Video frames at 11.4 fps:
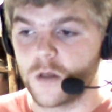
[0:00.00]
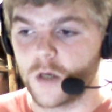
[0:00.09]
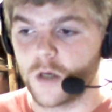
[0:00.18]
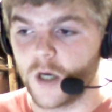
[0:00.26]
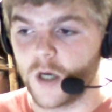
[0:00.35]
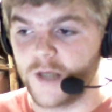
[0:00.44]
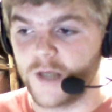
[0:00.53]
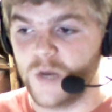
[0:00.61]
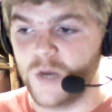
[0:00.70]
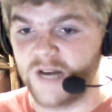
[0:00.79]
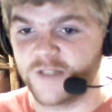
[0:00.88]
Uh, I do
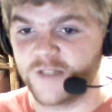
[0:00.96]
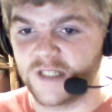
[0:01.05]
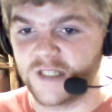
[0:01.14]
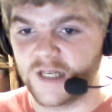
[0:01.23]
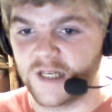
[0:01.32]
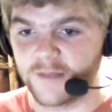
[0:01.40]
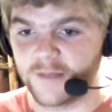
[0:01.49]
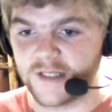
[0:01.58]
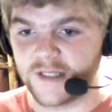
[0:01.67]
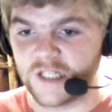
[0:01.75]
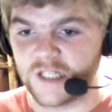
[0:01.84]
have to cut
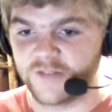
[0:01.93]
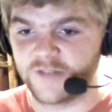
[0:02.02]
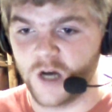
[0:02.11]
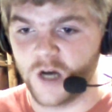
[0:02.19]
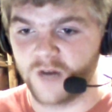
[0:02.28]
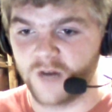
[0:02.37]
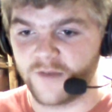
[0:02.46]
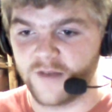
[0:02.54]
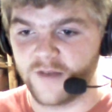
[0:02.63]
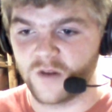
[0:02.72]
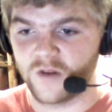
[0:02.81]
myself off,
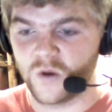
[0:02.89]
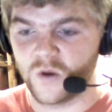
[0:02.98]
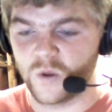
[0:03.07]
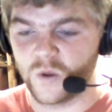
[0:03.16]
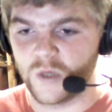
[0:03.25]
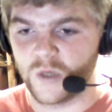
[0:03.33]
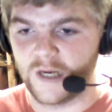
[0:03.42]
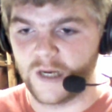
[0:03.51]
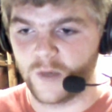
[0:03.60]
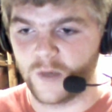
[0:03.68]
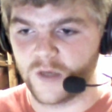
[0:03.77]
even though uh,
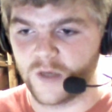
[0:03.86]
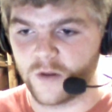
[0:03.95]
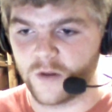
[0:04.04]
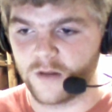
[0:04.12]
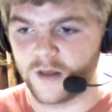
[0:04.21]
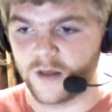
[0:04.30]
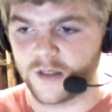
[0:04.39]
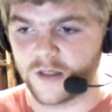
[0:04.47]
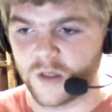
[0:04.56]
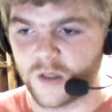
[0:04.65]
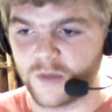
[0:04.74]
when I do other
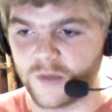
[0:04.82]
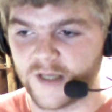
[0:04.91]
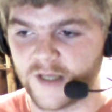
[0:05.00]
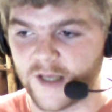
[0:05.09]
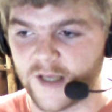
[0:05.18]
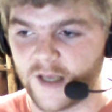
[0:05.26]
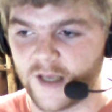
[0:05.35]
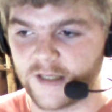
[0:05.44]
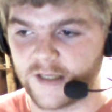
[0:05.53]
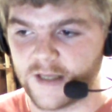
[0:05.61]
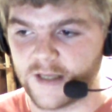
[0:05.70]
things, though, because I can get
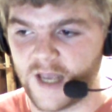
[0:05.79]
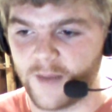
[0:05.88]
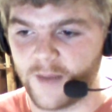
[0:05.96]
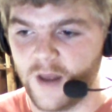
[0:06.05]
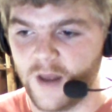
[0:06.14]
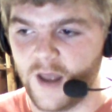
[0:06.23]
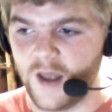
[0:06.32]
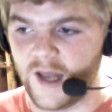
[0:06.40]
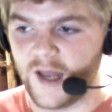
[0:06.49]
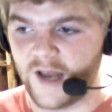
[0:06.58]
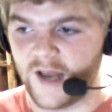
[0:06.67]
into the game
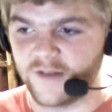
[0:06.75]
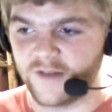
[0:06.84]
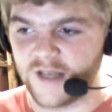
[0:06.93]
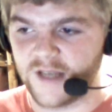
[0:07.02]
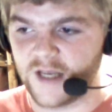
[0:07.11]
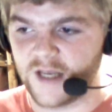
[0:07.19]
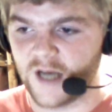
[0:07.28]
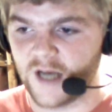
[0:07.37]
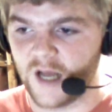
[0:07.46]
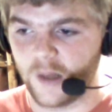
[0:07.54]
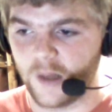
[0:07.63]
and I have to take
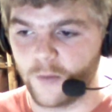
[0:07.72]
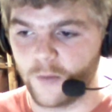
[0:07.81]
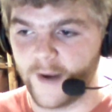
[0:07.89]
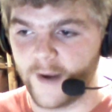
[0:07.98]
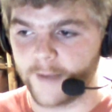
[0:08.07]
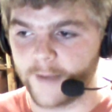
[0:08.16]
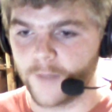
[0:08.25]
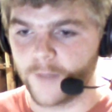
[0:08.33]
a little break.